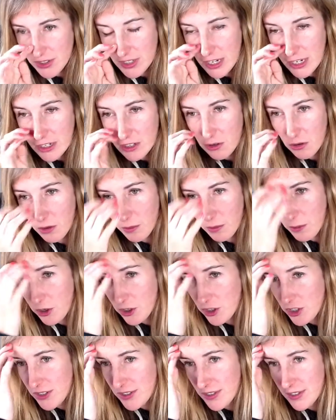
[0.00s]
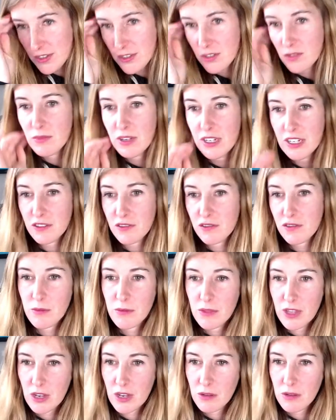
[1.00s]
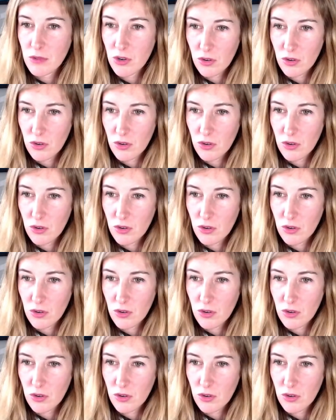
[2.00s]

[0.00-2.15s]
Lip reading: site or purchases you made from them,